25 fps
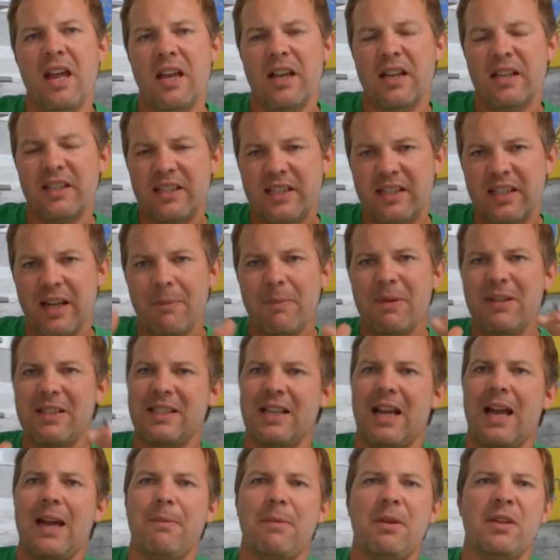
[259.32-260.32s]
some
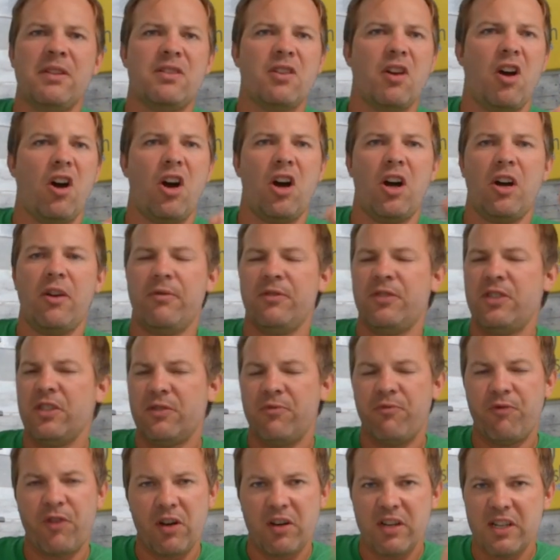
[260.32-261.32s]
assignments are
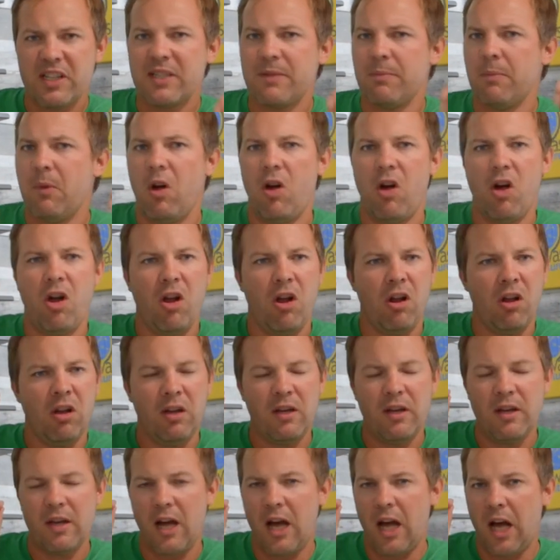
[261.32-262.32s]
just very small,
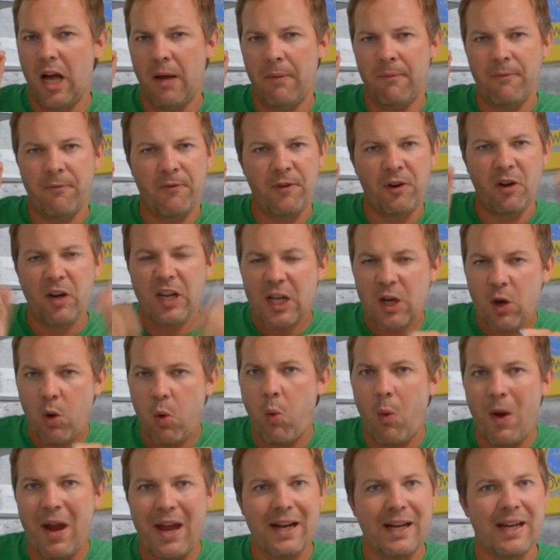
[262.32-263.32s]
very
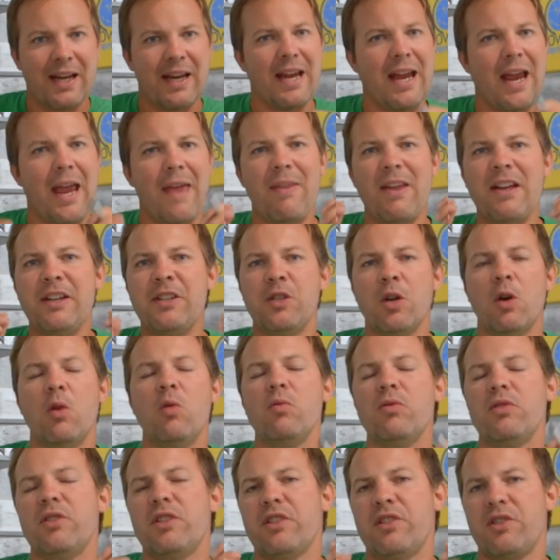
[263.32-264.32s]
quick, and they
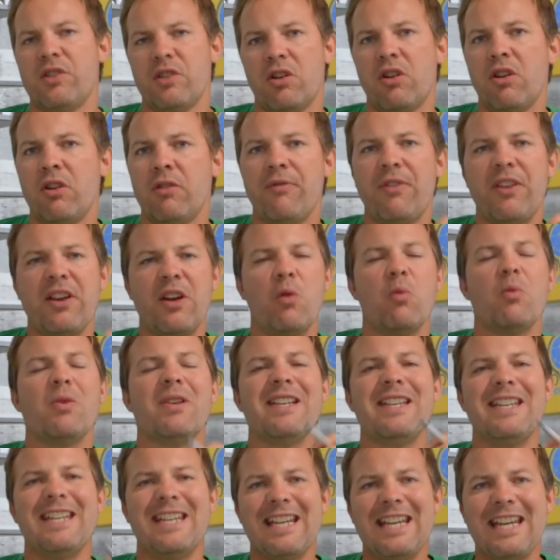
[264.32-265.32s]
don't
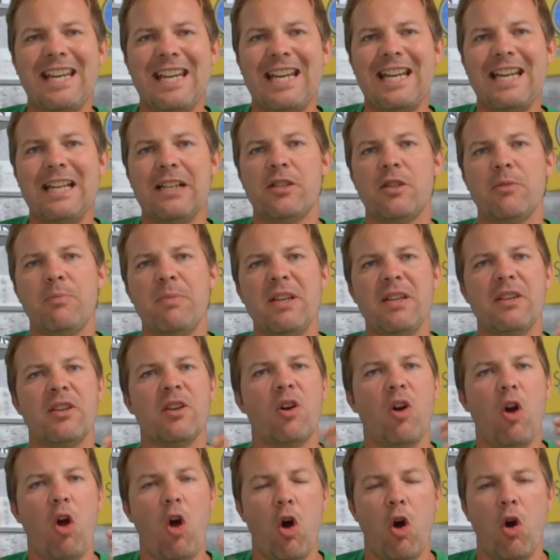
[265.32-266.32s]
need to be
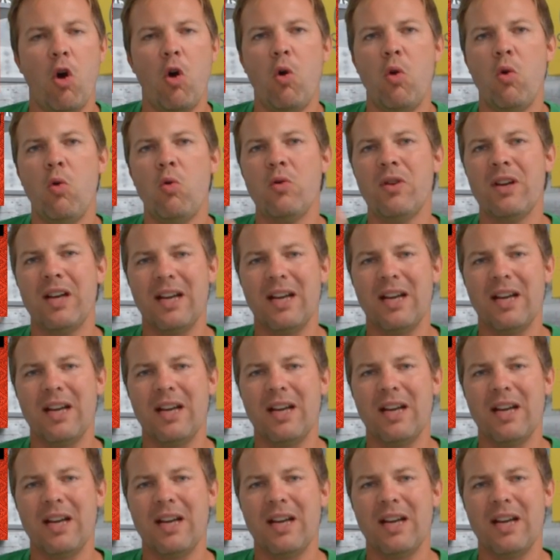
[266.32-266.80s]
their own